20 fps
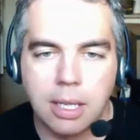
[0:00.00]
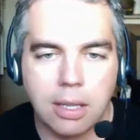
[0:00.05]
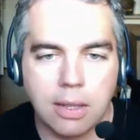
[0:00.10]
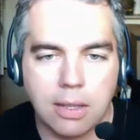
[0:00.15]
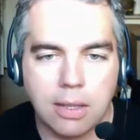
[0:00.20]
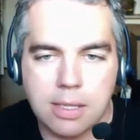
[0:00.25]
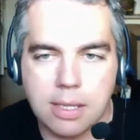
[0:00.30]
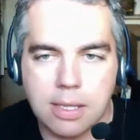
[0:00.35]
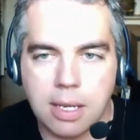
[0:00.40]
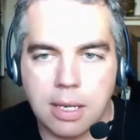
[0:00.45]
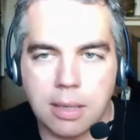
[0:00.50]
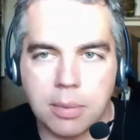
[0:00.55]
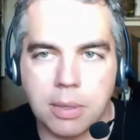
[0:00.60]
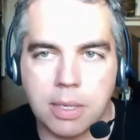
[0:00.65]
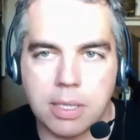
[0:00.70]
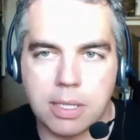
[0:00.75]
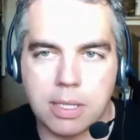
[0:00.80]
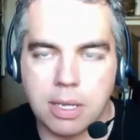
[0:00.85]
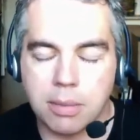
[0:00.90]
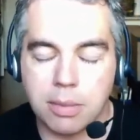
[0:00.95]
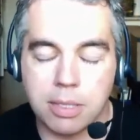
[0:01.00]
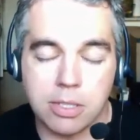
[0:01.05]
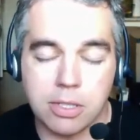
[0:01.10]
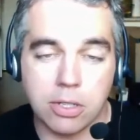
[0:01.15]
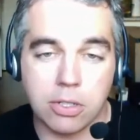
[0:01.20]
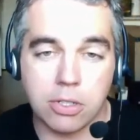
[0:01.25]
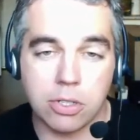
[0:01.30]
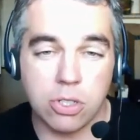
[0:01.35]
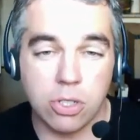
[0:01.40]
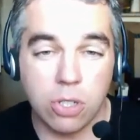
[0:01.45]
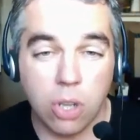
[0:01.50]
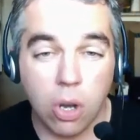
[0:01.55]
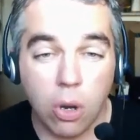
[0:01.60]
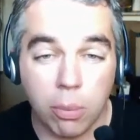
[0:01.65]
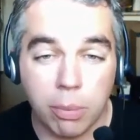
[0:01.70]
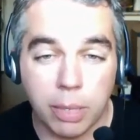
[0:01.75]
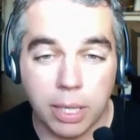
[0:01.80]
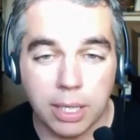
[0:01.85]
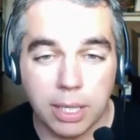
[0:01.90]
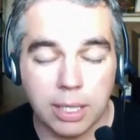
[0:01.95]
these enterprise companies are so
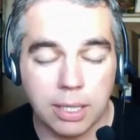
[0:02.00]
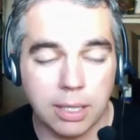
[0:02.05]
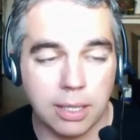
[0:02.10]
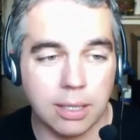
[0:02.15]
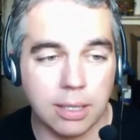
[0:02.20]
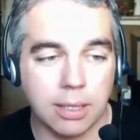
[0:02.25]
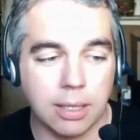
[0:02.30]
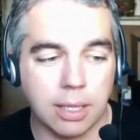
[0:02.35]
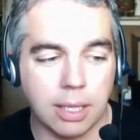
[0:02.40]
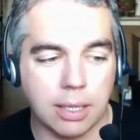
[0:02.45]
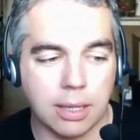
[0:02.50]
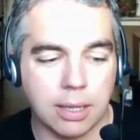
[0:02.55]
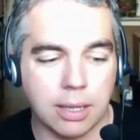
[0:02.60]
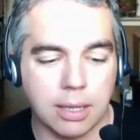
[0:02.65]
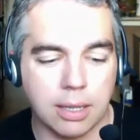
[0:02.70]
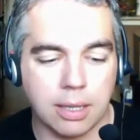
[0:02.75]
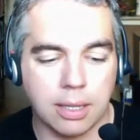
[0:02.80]
big that